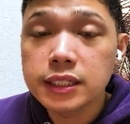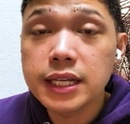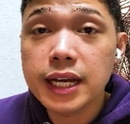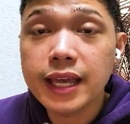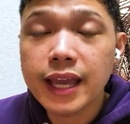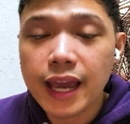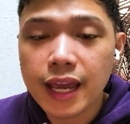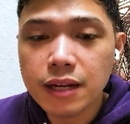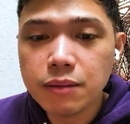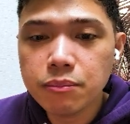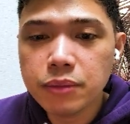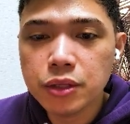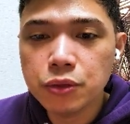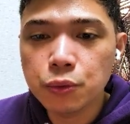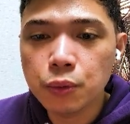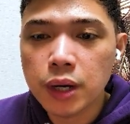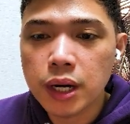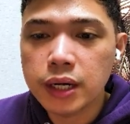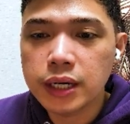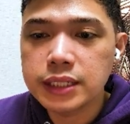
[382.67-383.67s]
The
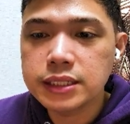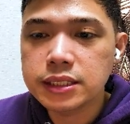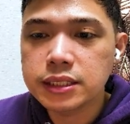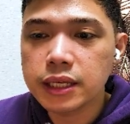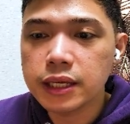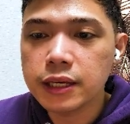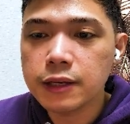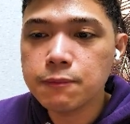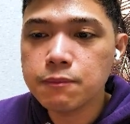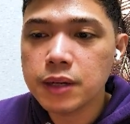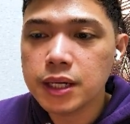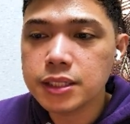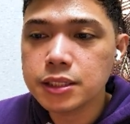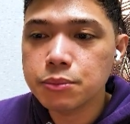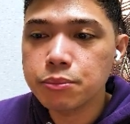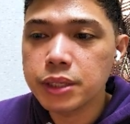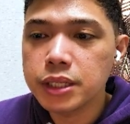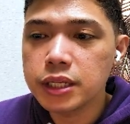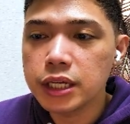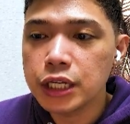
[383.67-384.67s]
Kenminwari scheme has
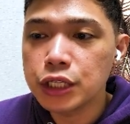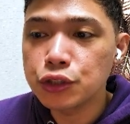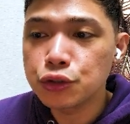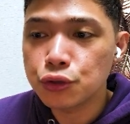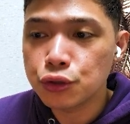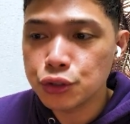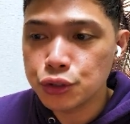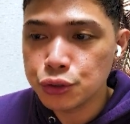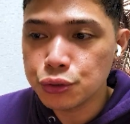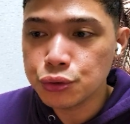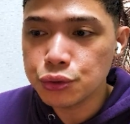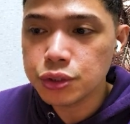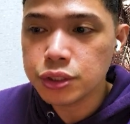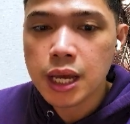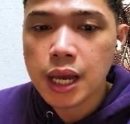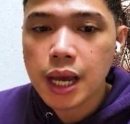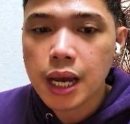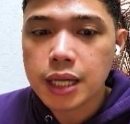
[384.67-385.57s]
been introduced